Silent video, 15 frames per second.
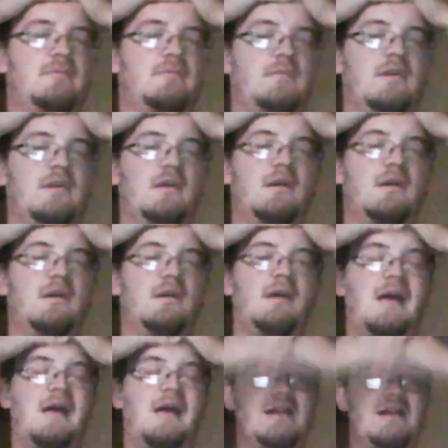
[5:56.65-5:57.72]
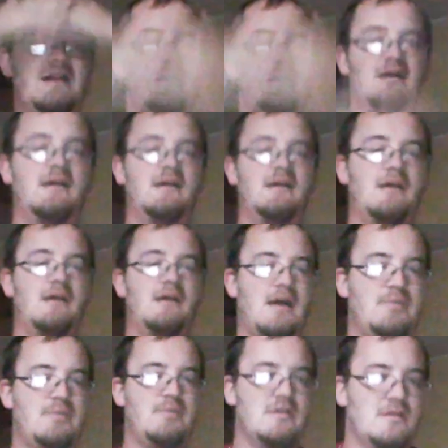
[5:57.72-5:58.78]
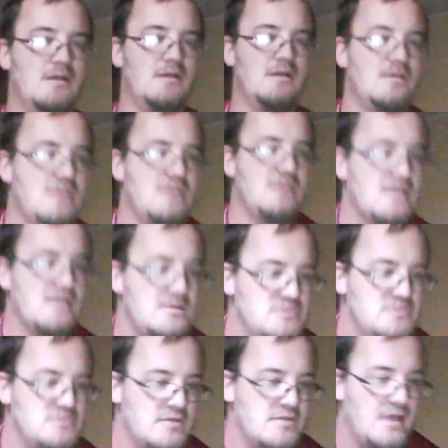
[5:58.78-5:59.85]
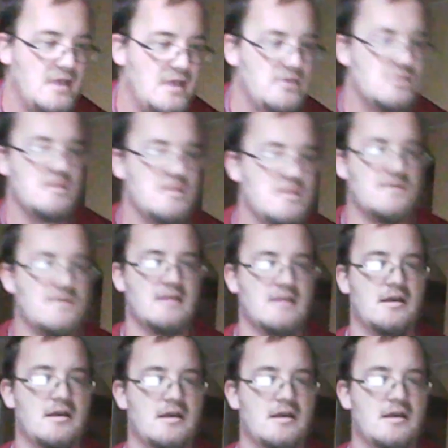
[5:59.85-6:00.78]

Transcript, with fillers: And I put sixth option was other, specifying comments.